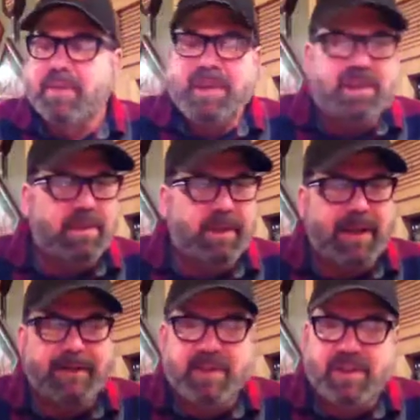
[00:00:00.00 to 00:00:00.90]
But to
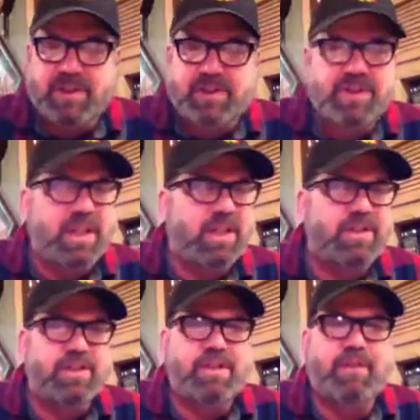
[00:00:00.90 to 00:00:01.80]
me, this is still
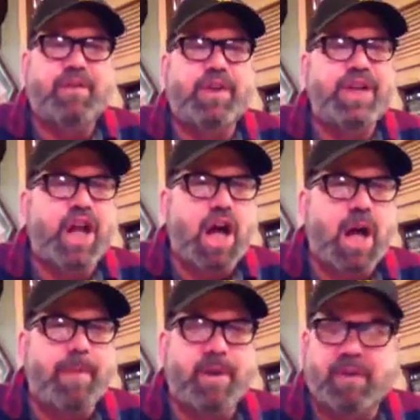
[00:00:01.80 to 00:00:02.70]
just a
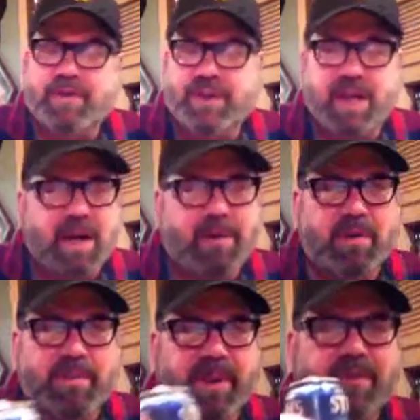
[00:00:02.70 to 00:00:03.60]
phenomenal,
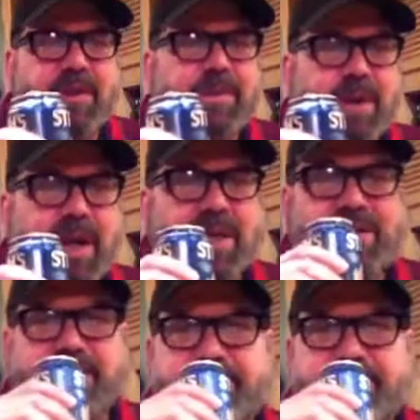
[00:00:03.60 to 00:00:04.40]
phenomenal beer for the price.